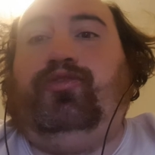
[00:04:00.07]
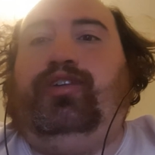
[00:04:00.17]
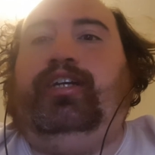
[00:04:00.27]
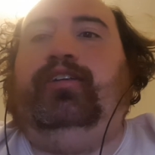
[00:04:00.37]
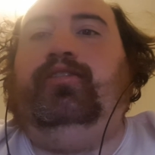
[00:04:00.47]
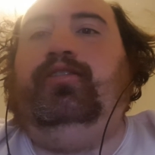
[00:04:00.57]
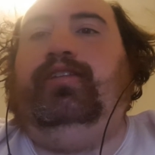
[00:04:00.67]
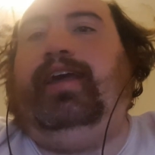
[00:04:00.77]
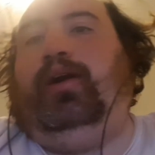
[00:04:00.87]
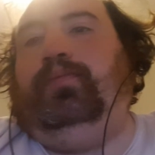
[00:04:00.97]
a ring.
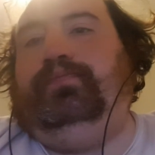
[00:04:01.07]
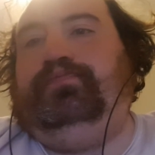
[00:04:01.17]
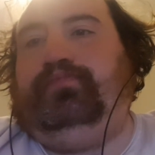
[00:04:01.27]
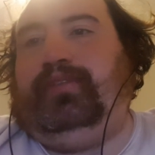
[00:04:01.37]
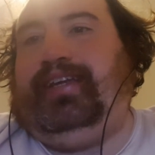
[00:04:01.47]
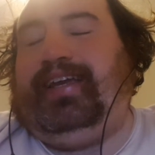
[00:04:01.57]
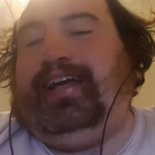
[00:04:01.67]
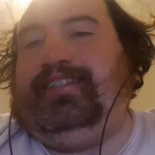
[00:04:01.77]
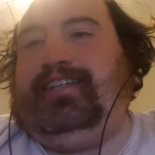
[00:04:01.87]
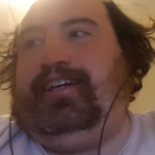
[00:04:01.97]
Now, he
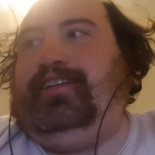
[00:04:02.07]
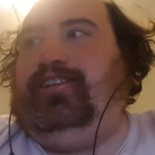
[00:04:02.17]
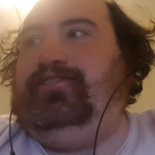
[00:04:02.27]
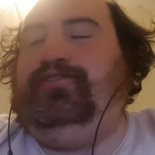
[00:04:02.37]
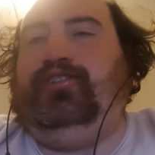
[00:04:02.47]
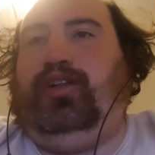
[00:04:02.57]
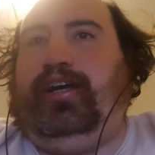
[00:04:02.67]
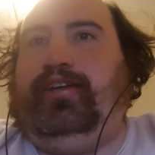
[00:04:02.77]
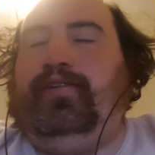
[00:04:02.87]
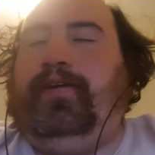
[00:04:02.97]
has said he doesn't feel
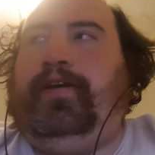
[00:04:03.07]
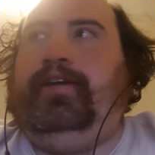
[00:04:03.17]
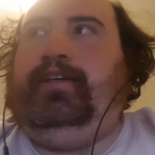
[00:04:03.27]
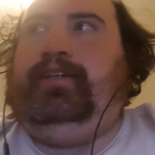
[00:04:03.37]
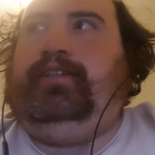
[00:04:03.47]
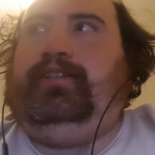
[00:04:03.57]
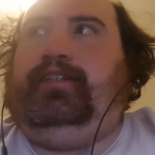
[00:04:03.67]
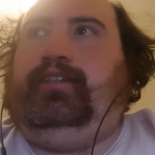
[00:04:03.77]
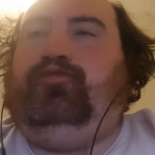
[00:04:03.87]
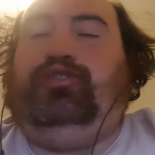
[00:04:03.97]
like
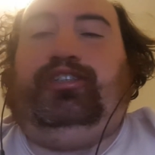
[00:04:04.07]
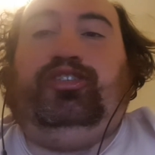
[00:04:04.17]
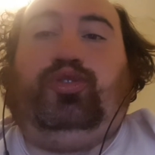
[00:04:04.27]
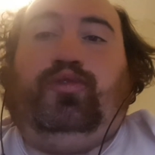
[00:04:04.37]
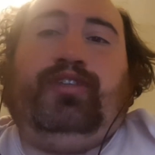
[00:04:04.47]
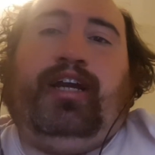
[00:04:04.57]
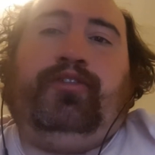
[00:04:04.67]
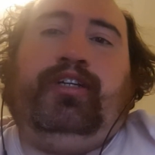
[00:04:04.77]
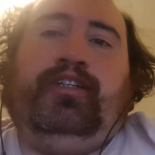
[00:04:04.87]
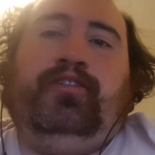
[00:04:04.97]
he really deserves that
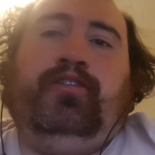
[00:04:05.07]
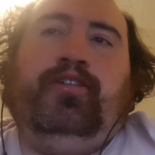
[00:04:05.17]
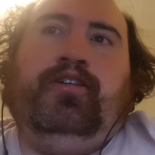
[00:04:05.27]
ring,